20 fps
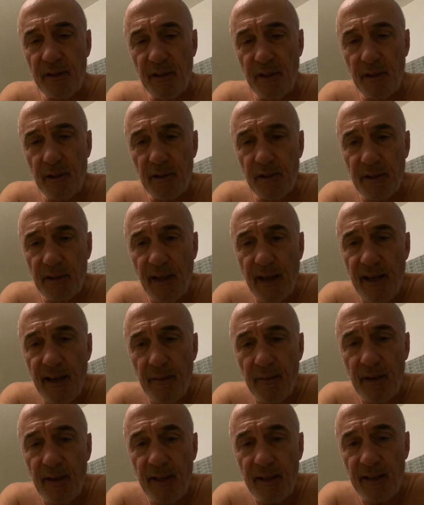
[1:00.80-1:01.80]
and years and I
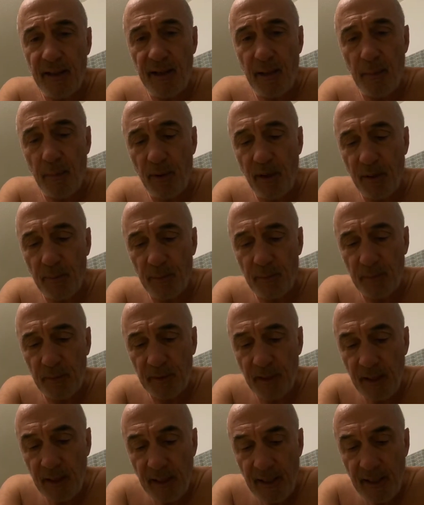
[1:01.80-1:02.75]
haven't had any problems.